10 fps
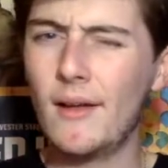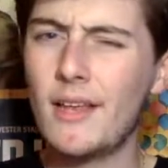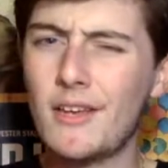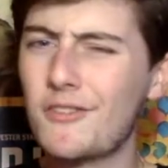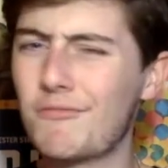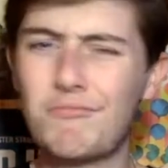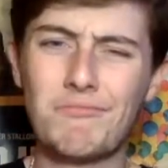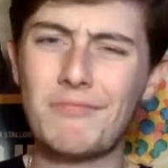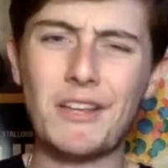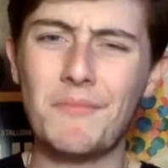
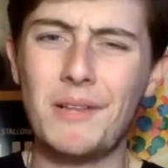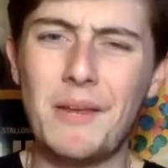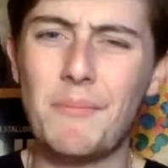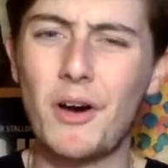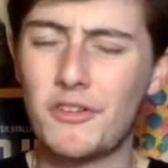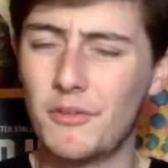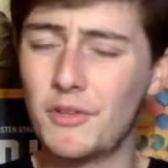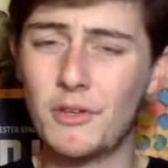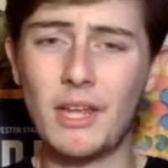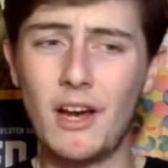Let's completely botch him.
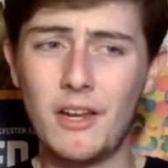So they